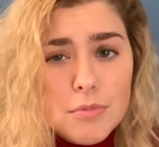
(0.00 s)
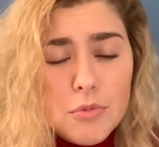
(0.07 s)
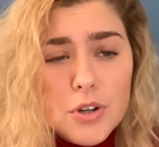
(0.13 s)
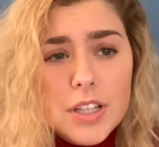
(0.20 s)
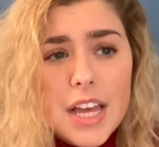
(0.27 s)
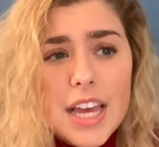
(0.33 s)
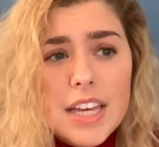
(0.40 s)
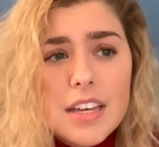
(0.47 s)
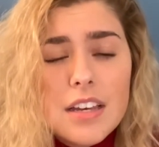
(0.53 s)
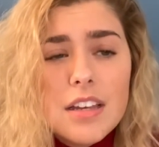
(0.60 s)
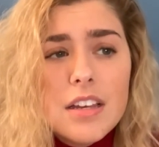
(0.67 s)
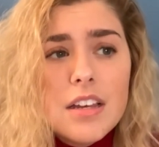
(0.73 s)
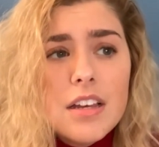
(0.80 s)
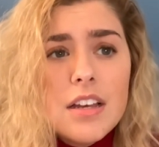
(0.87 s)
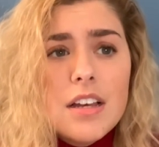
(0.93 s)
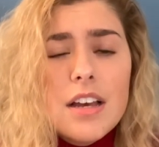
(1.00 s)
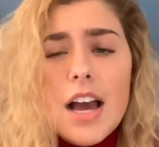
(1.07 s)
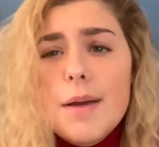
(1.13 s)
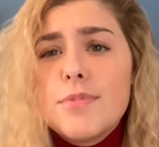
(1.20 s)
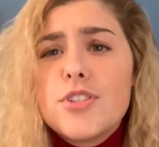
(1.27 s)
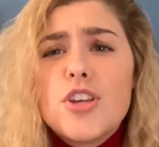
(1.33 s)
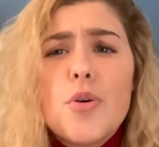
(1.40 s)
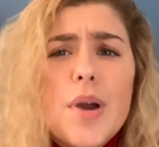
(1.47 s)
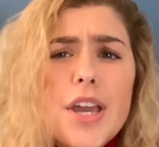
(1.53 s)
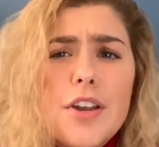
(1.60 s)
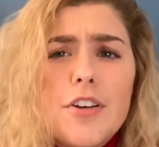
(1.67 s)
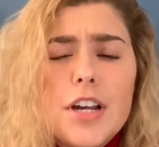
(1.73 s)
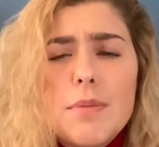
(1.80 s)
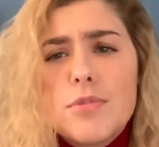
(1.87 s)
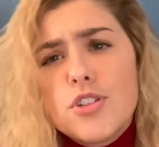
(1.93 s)
We're like, I'm so
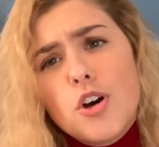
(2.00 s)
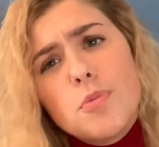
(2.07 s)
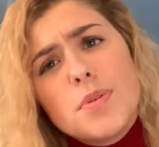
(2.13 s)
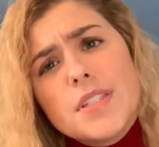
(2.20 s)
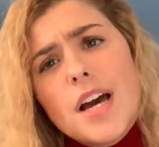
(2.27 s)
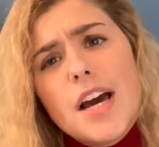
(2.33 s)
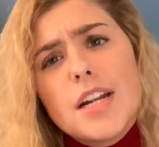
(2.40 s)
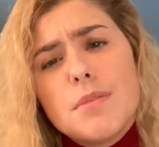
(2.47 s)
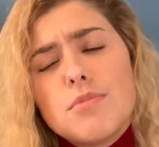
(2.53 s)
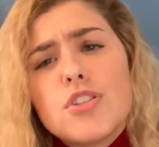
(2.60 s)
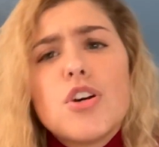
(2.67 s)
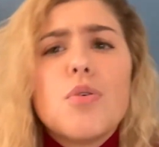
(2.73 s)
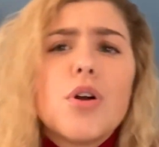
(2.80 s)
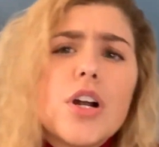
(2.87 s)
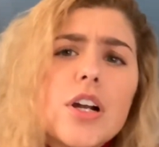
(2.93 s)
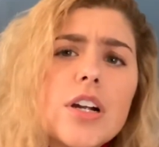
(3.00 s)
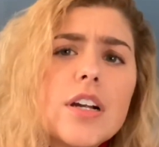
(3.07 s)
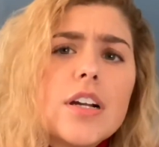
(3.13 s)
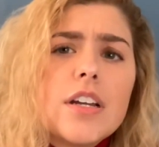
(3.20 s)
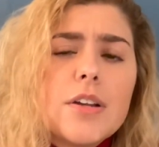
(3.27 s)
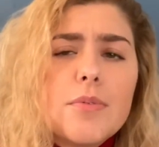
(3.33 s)
angry, I'm so upset, I'm so hurt.